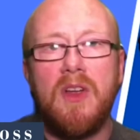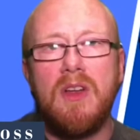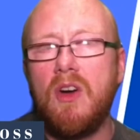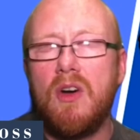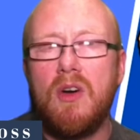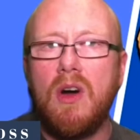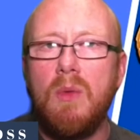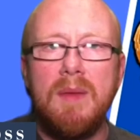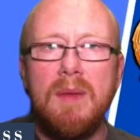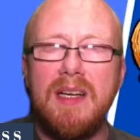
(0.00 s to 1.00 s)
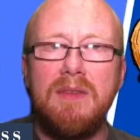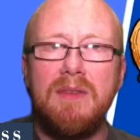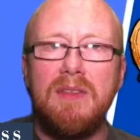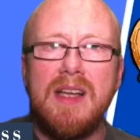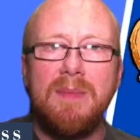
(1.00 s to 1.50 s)
your your website for
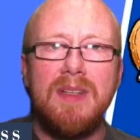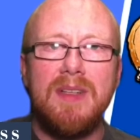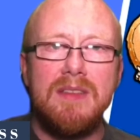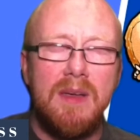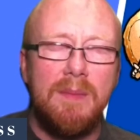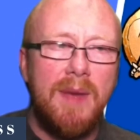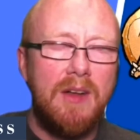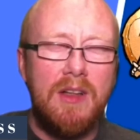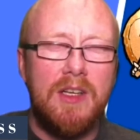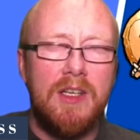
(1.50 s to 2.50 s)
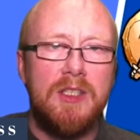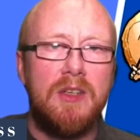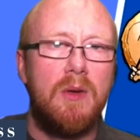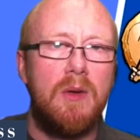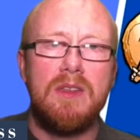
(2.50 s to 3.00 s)
example to my knowledge
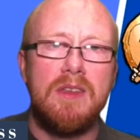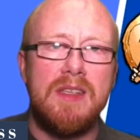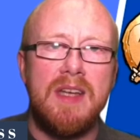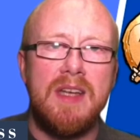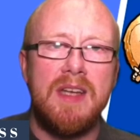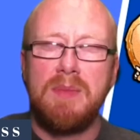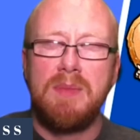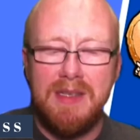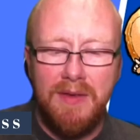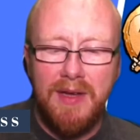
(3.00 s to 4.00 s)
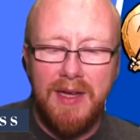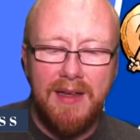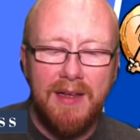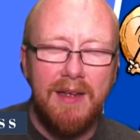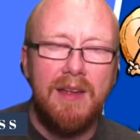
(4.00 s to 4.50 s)
google doesn't have a specific